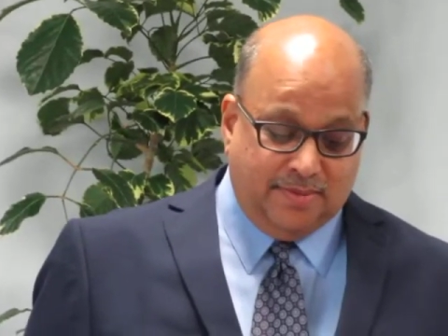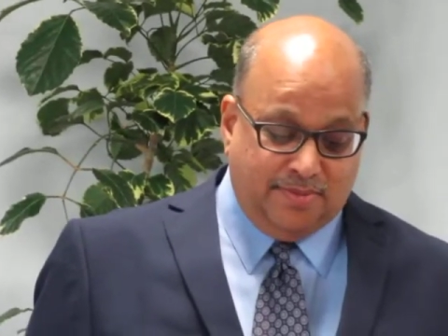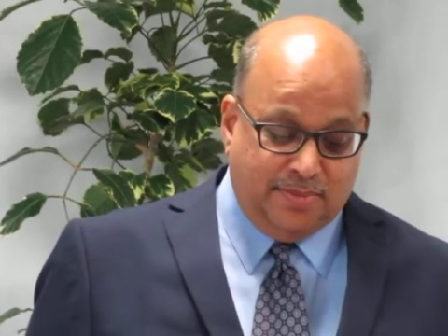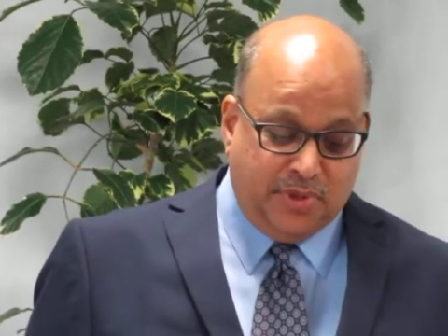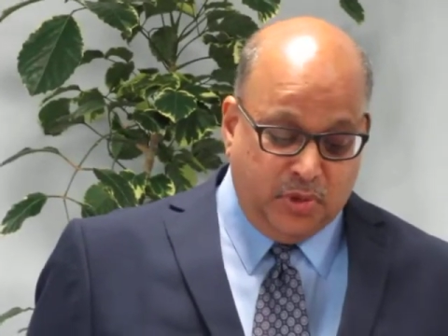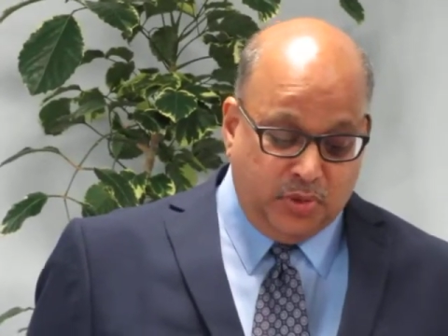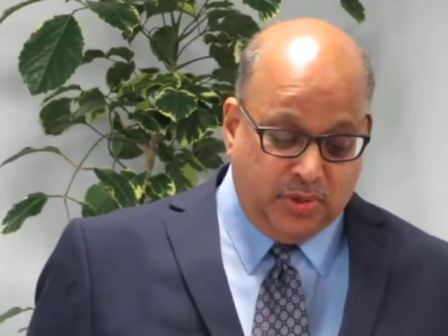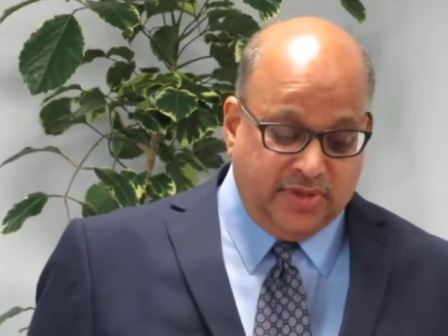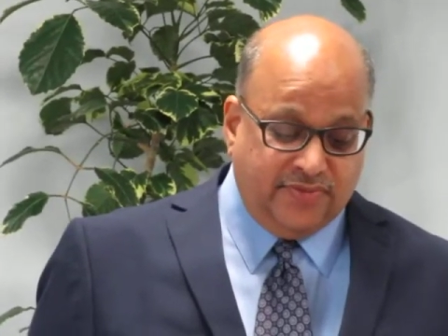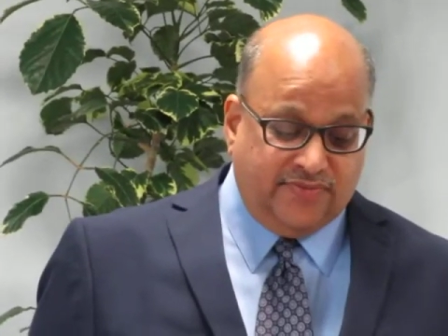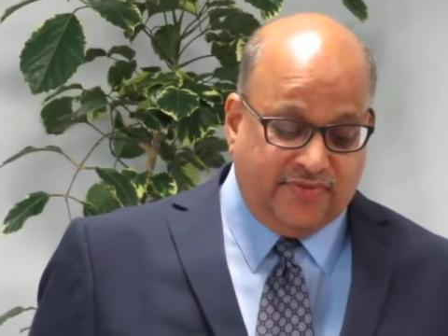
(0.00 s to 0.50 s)

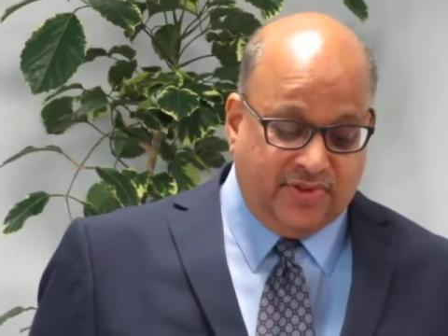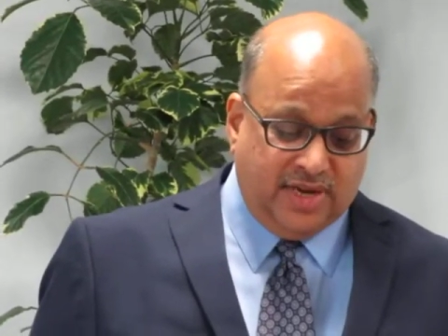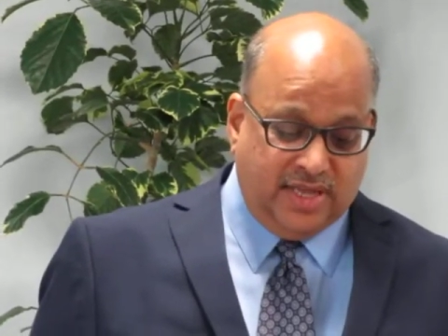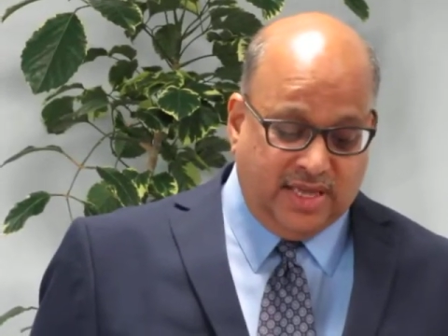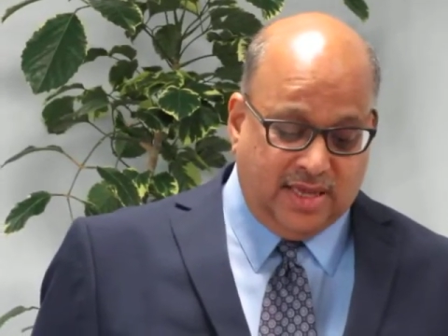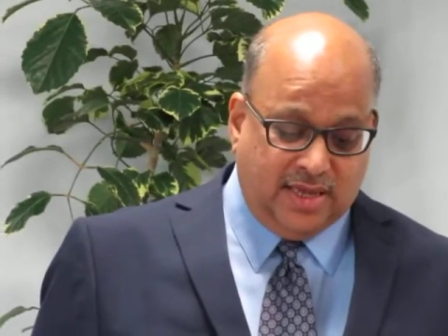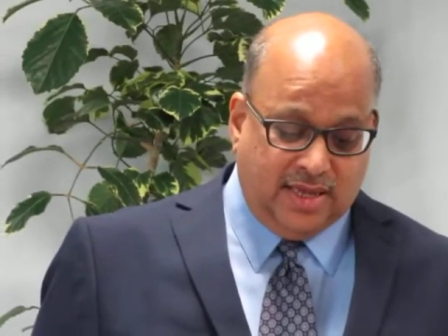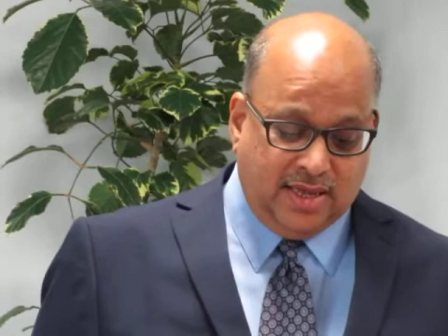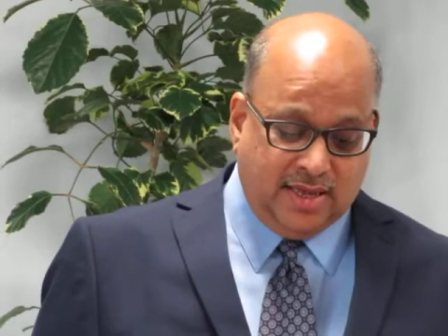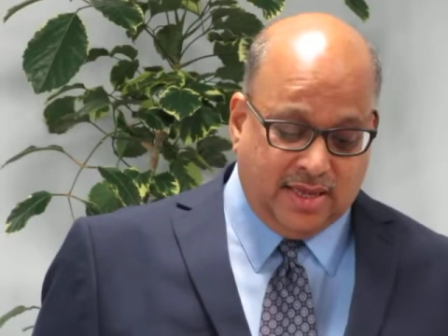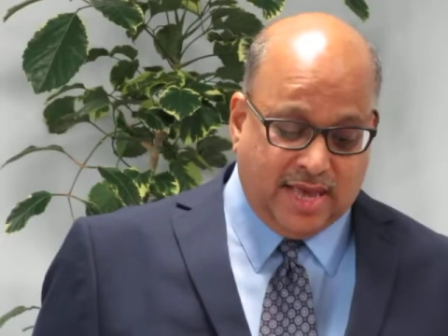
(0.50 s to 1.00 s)

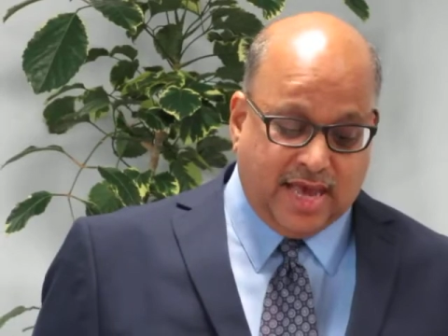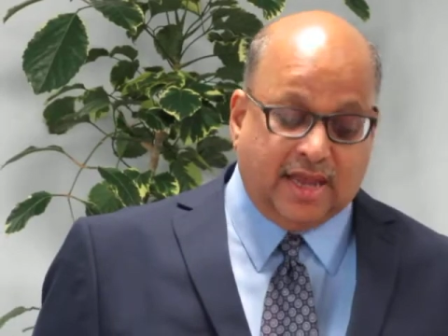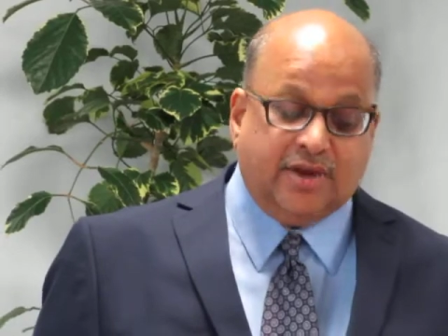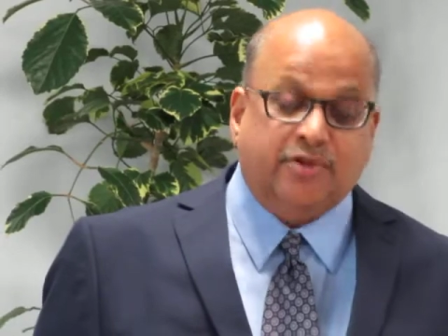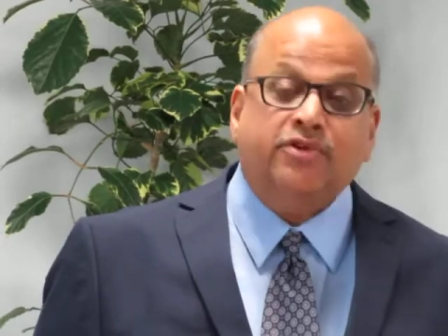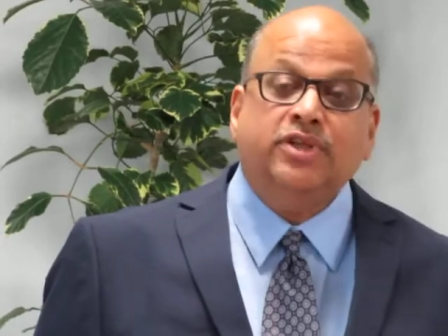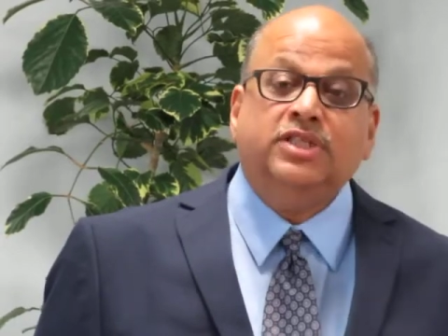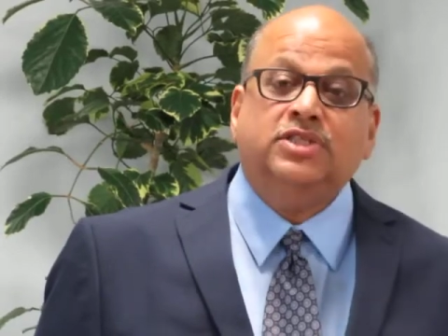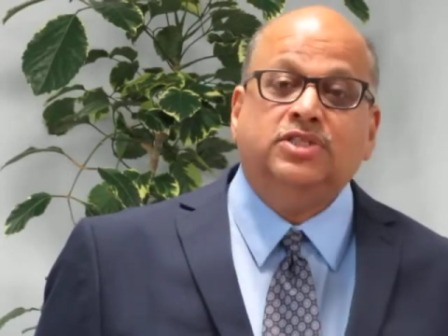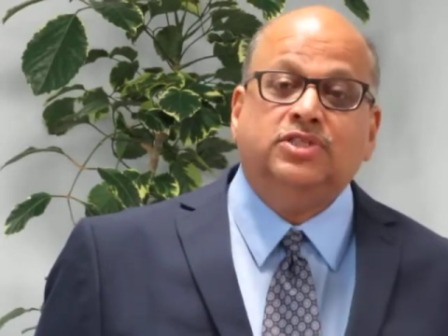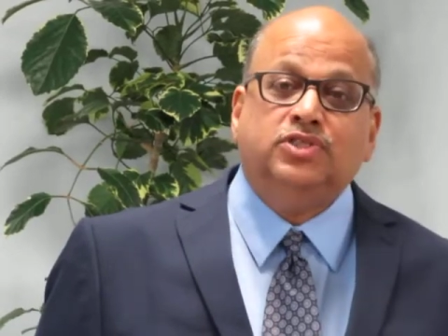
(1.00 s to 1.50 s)
beautifully
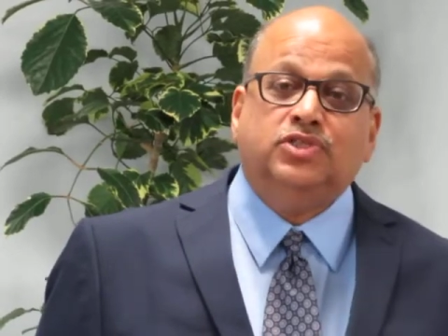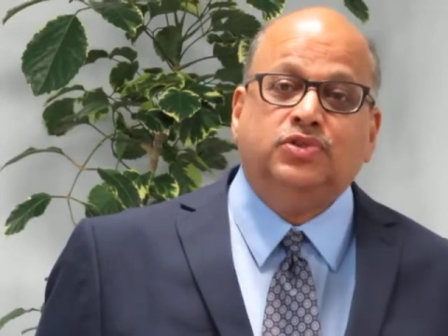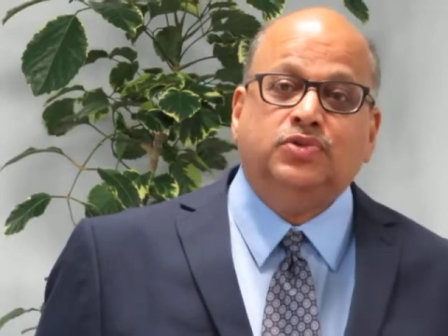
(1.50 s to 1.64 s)
handwritten